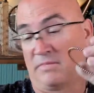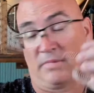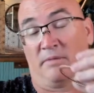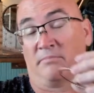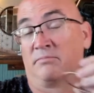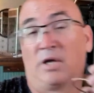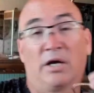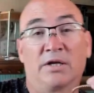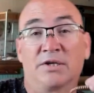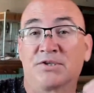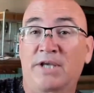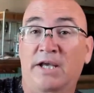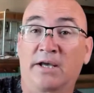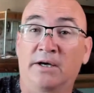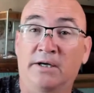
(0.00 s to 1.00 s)
I'm not going to
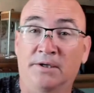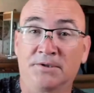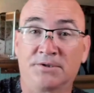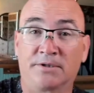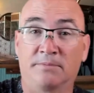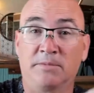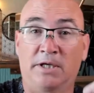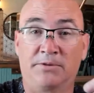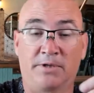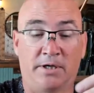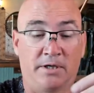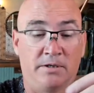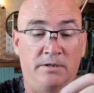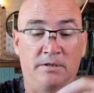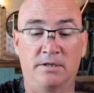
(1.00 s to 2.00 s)
say us, I'm not
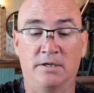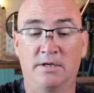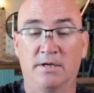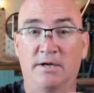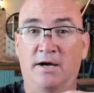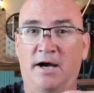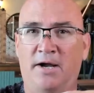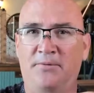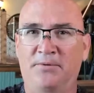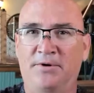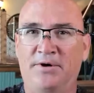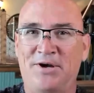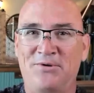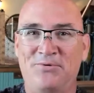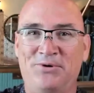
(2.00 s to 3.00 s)
there. I,
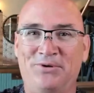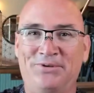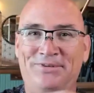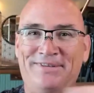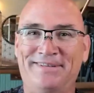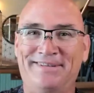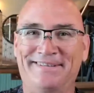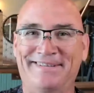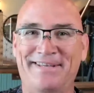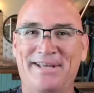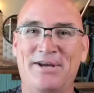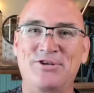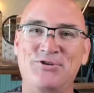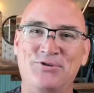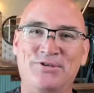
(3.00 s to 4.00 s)
I will
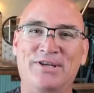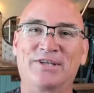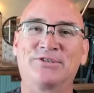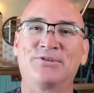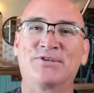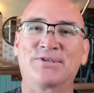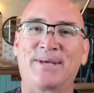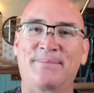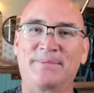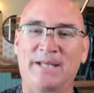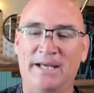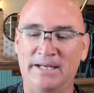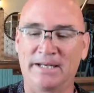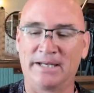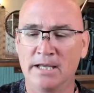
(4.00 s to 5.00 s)
I choose not to accept
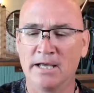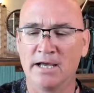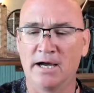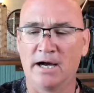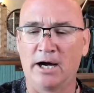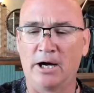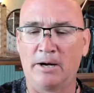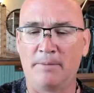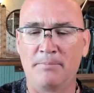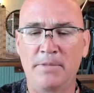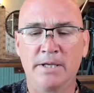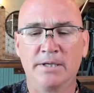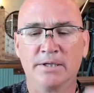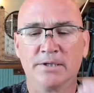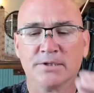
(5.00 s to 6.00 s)
that. Um,
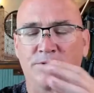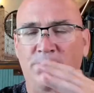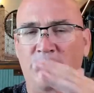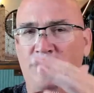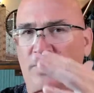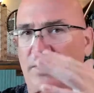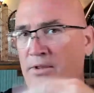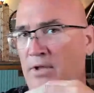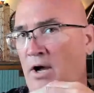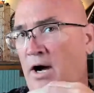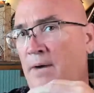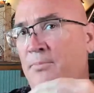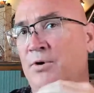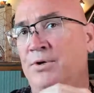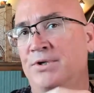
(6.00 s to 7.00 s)
so anyway, the
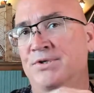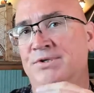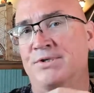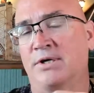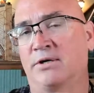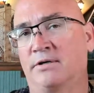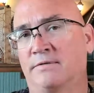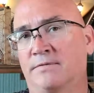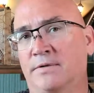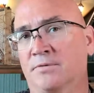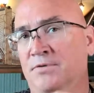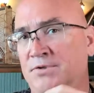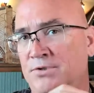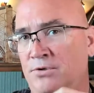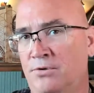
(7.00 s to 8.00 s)
copper in itself, it
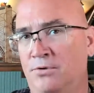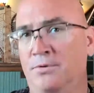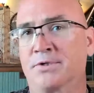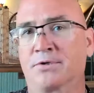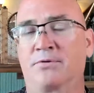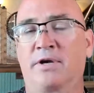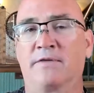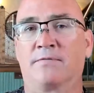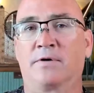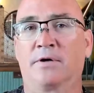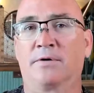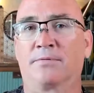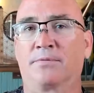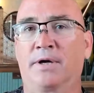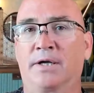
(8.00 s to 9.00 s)
was always great for
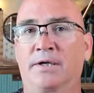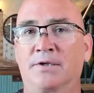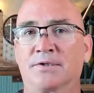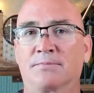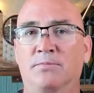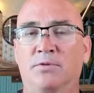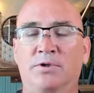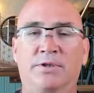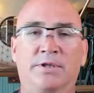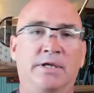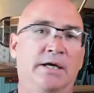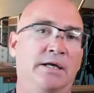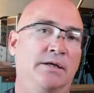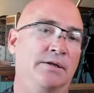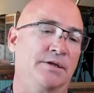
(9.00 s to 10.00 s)
arthritis, but
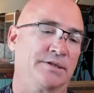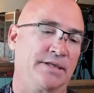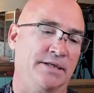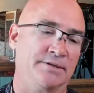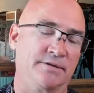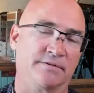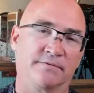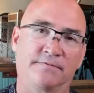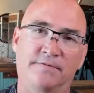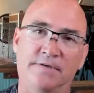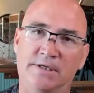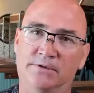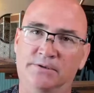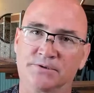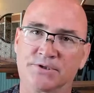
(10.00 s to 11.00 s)
then the tensor
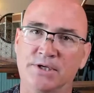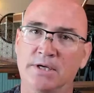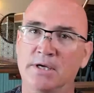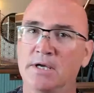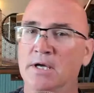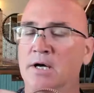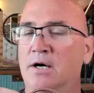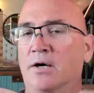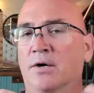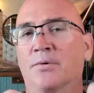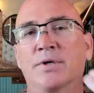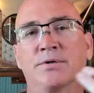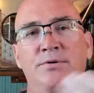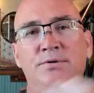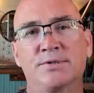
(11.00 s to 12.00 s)
fields are
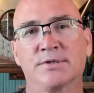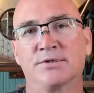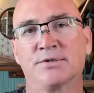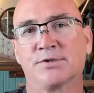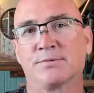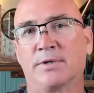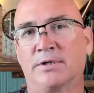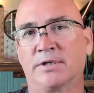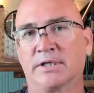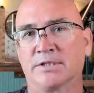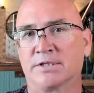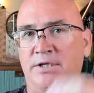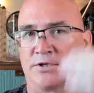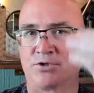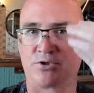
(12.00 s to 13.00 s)
reducing the swelling of
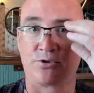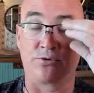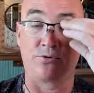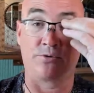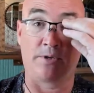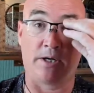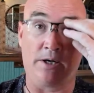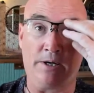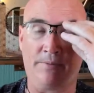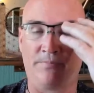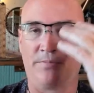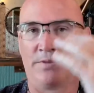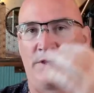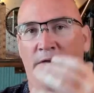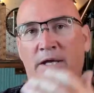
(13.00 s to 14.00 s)
tissue.
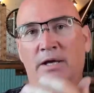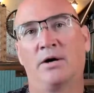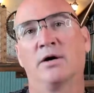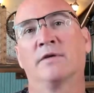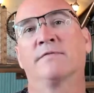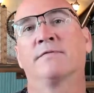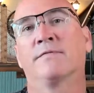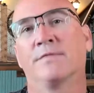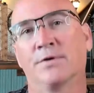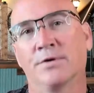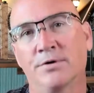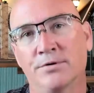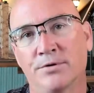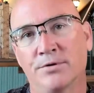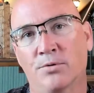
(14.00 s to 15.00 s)
Um, they are
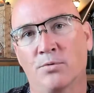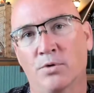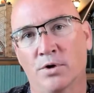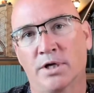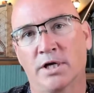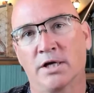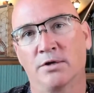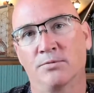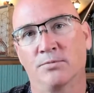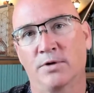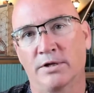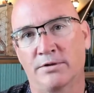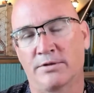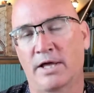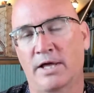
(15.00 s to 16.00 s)
further working
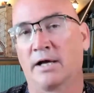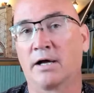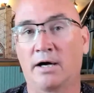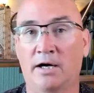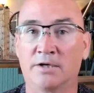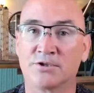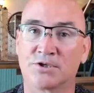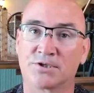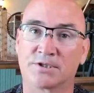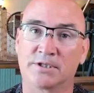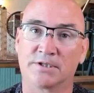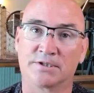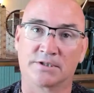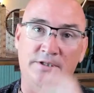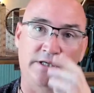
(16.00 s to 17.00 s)
with that
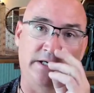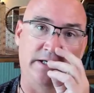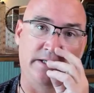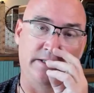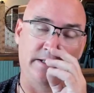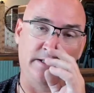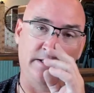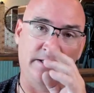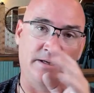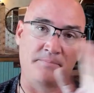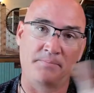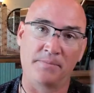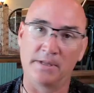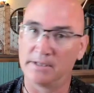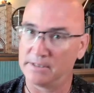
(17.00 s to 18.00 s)
consciousness, the the
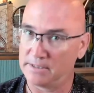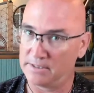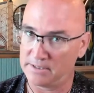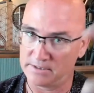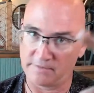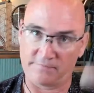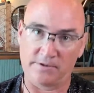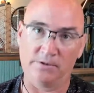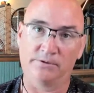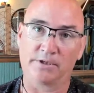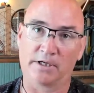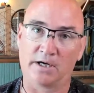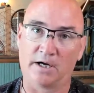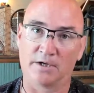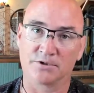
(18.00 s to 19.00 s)
um, the field
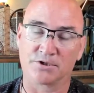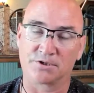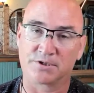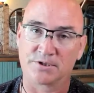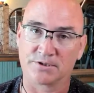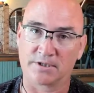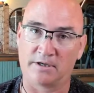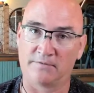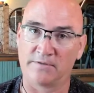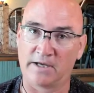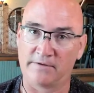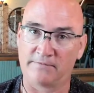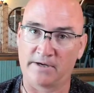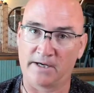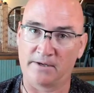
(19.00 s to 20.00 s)
of consciousness of
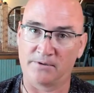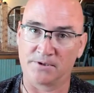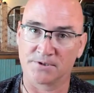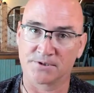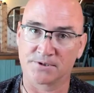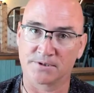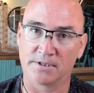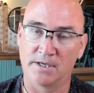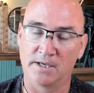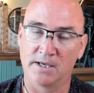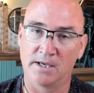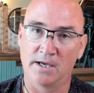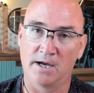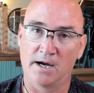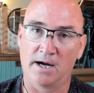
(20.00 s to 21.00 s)
that virus,
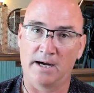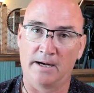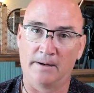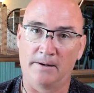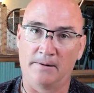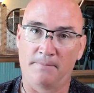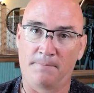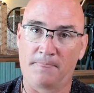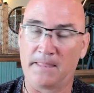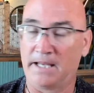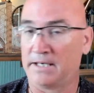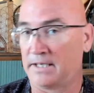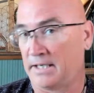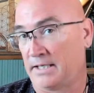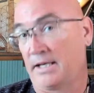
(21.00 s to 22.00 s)
um,
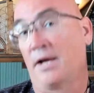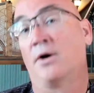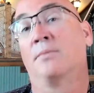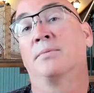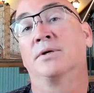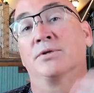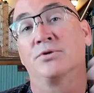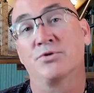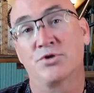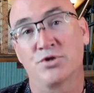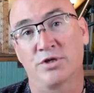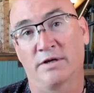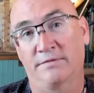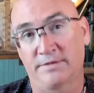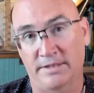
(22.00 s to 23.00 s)
and and helping to
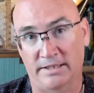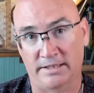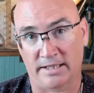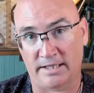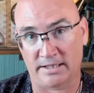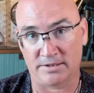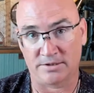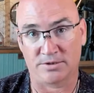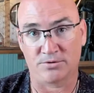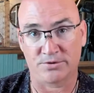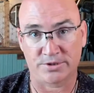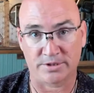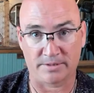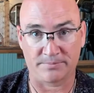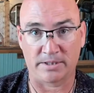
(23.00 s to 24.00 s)
shift it into
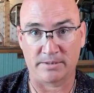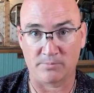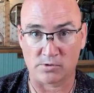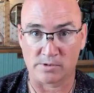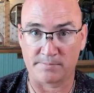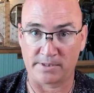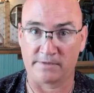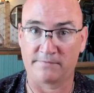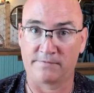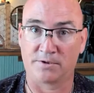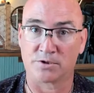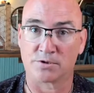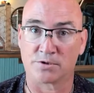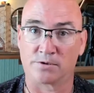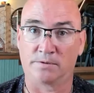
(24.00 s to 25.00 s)
something more
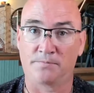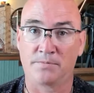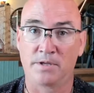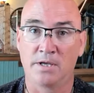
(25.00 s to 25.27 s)
beneficial.